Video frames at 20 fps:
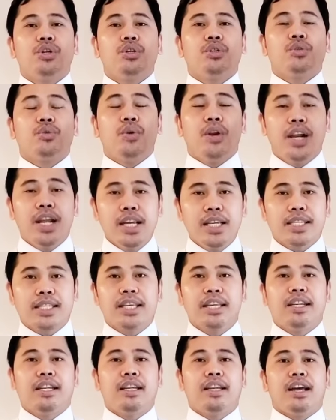to
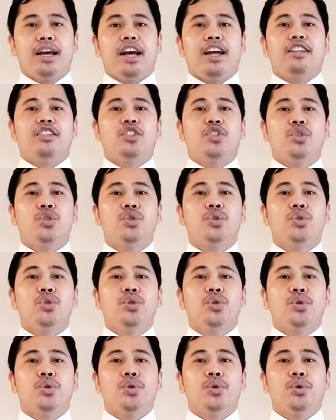listen and
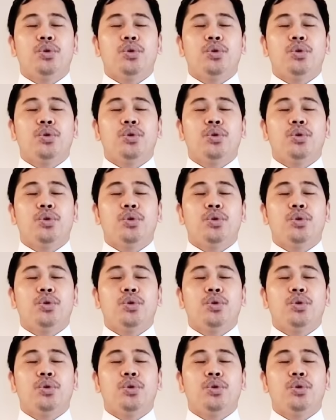to,